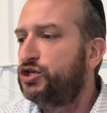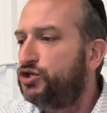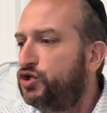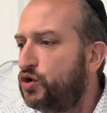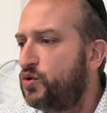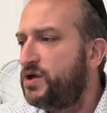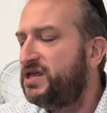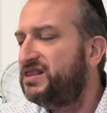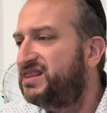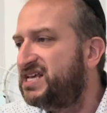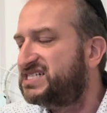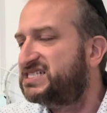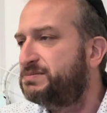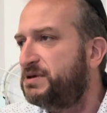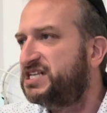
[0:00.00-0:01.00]
Doing
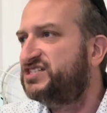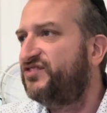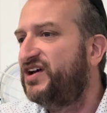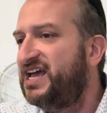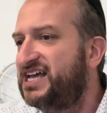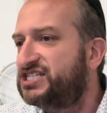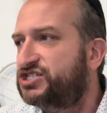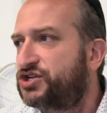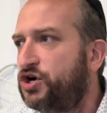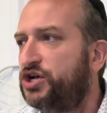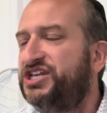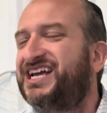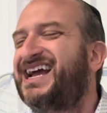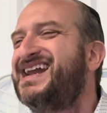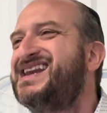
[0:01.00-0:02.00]
this mitzvah is
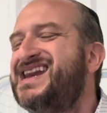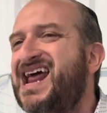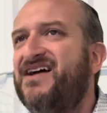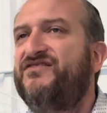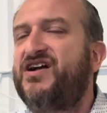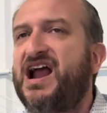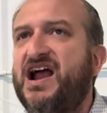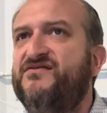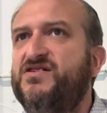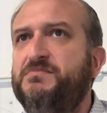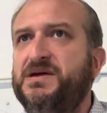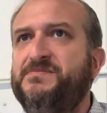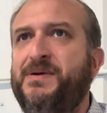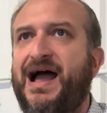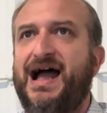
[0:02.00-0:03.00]
good. It can never ever
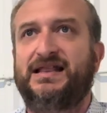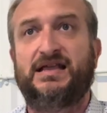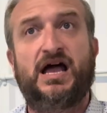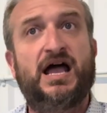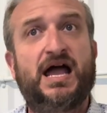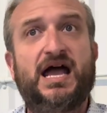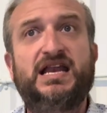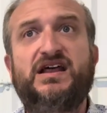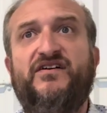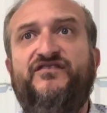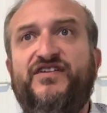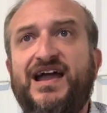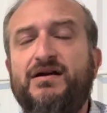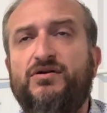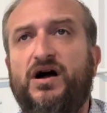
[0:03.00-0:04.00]
be bad. An
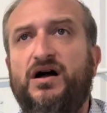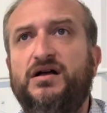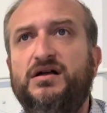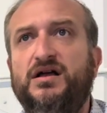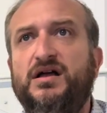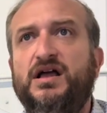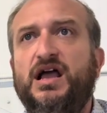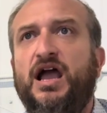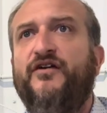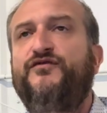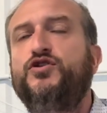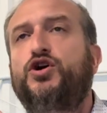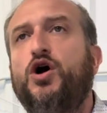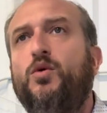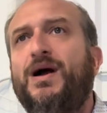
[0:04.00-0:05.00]
avera, if
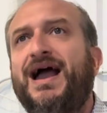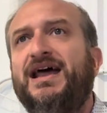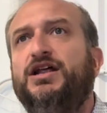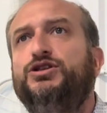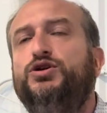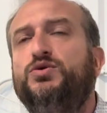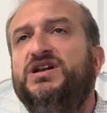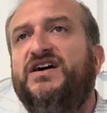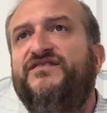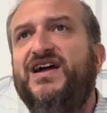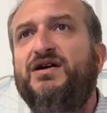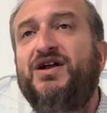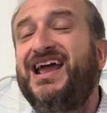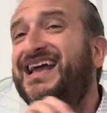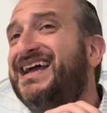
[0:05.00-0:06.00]
you go ahead and do an
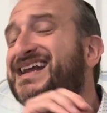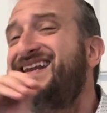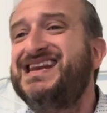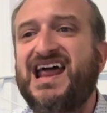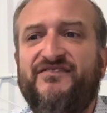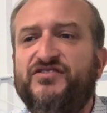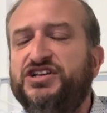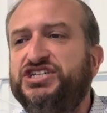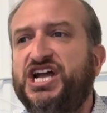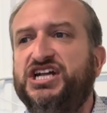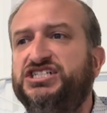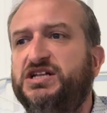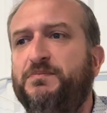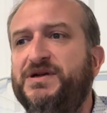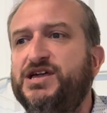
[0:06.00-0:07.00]
avera, it can never
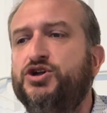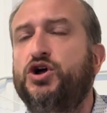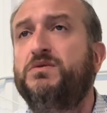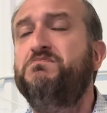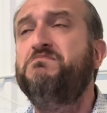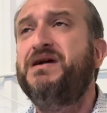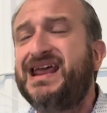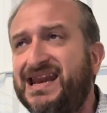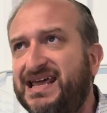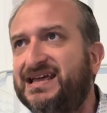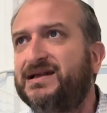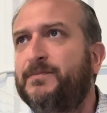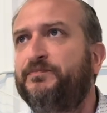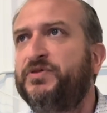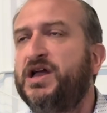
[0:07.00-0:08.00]
change to being good.
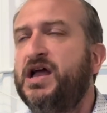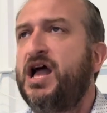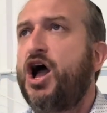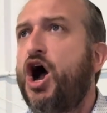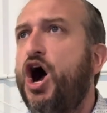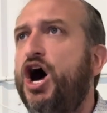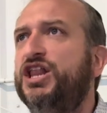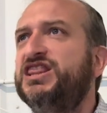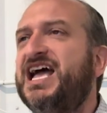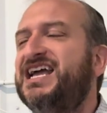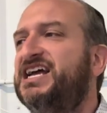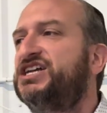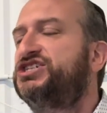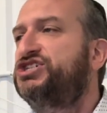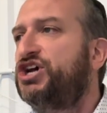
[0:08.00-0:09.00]
Meaning,
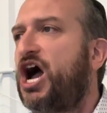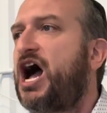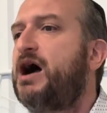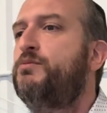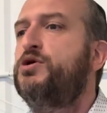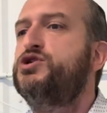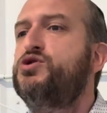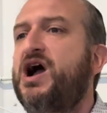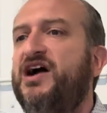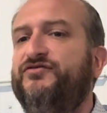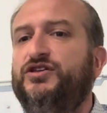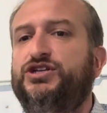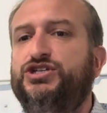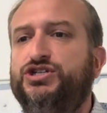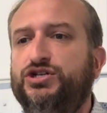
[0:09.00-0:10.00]
unlike a job where you have
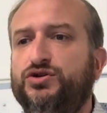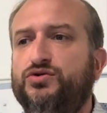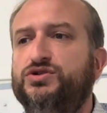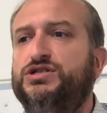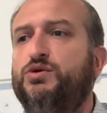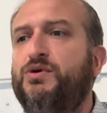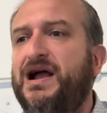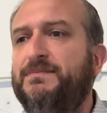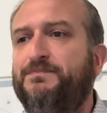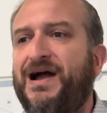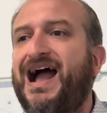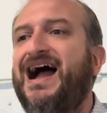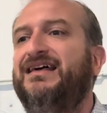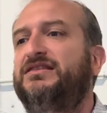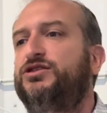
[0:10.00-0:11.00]
to choose the right
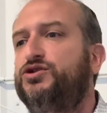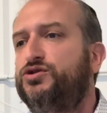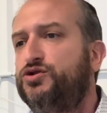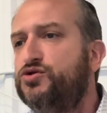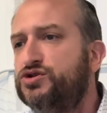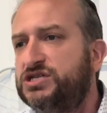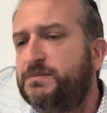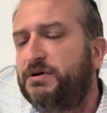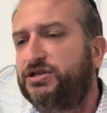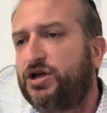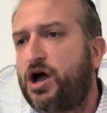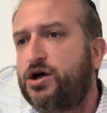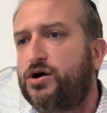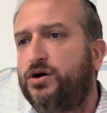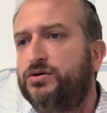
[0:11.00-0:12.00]
path using
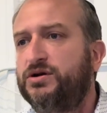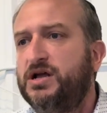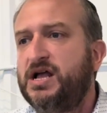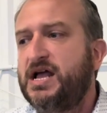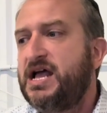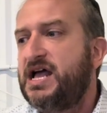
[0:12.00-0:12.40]
Bitachon,